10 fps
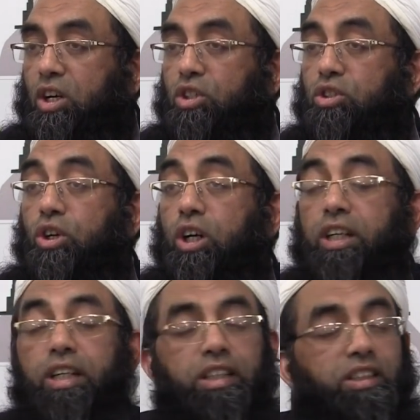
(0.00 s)
So
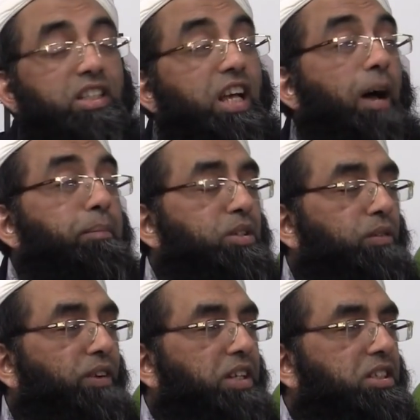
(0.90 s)
this habit
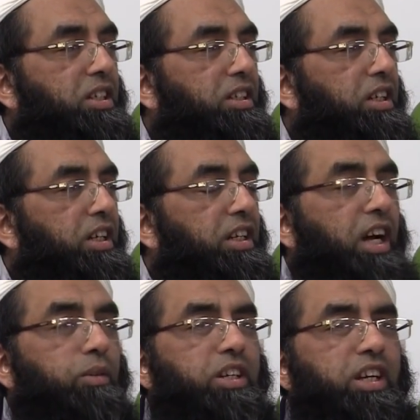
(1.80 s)
of fasting,
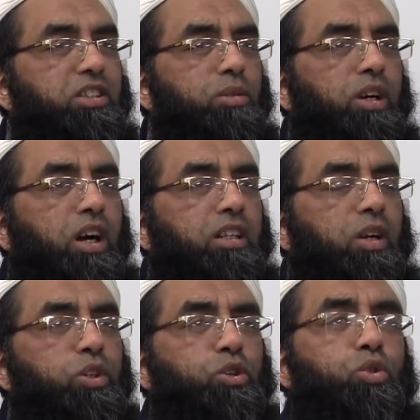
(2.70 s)
nowadays subhanallah,
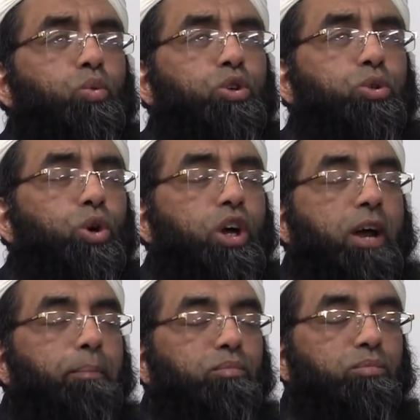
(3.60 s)
we just want to
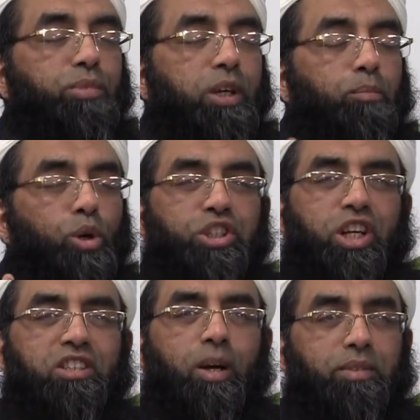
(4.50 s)
be
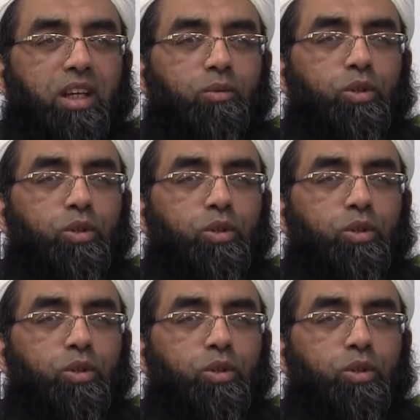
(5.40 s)
munching something.